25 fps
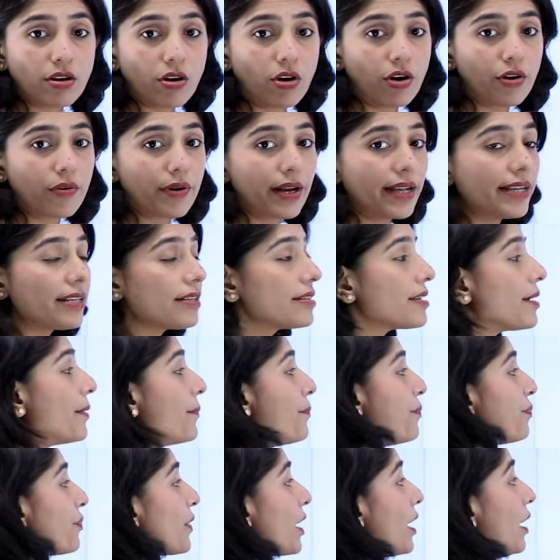All right,
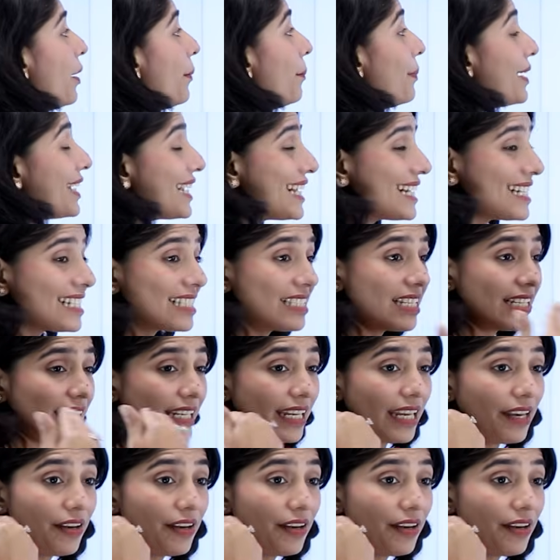because the